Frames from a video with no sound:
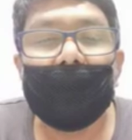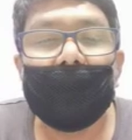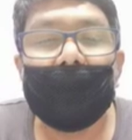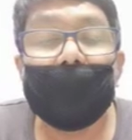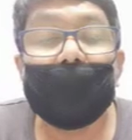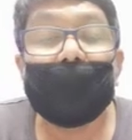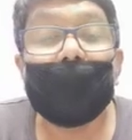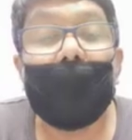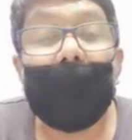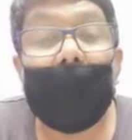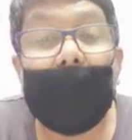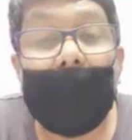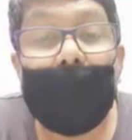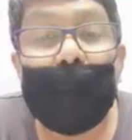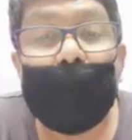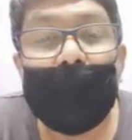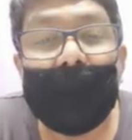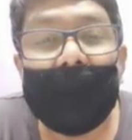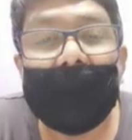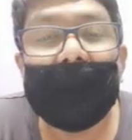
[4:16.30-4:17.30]
So
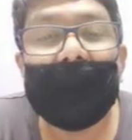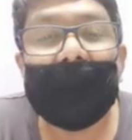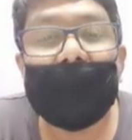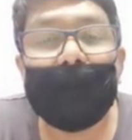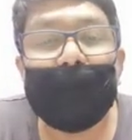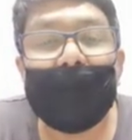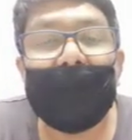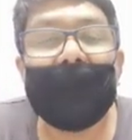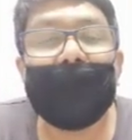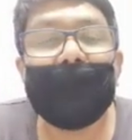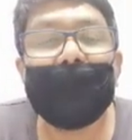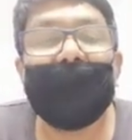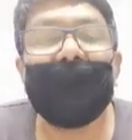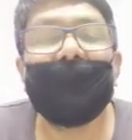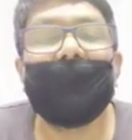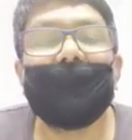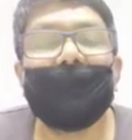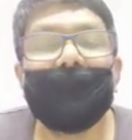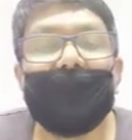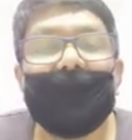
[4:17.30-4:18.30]
how will that man
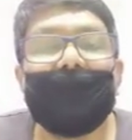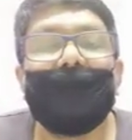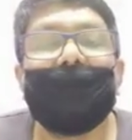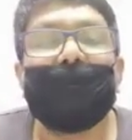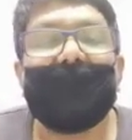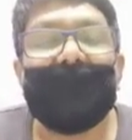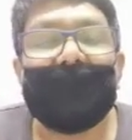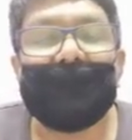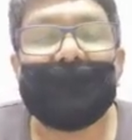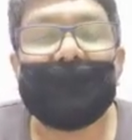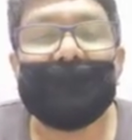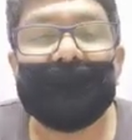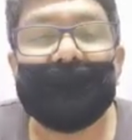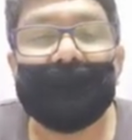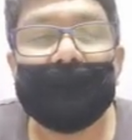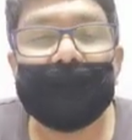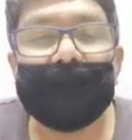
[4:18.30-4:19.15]
build up the image?